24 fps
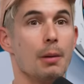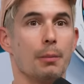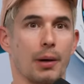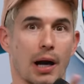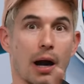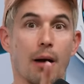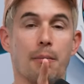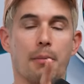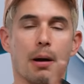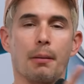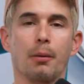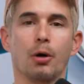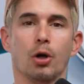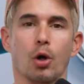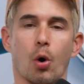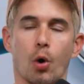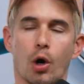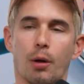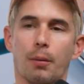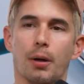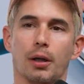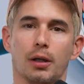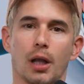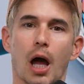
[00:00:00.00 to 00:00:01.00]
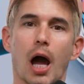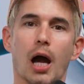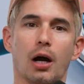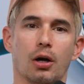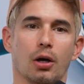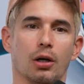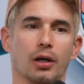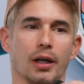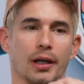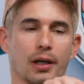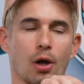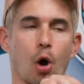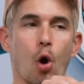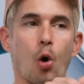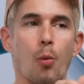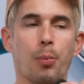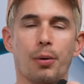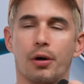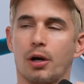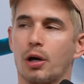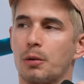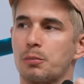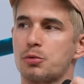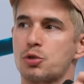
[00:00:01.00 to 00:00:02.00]
But I remember going to my locker, like
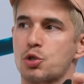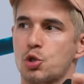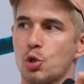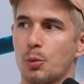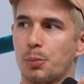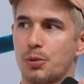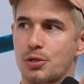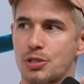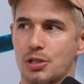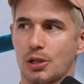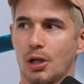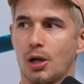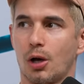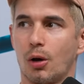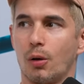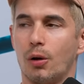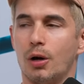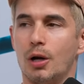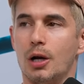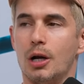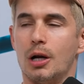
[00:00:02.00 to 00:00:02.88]
opening it up super slow